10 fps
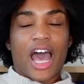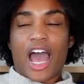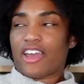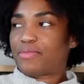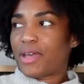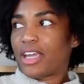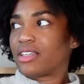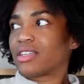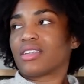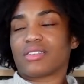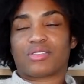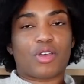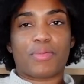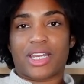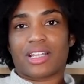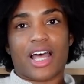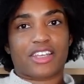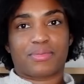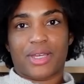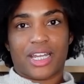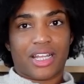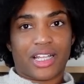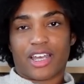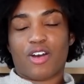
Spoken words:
I have paid so many last minute,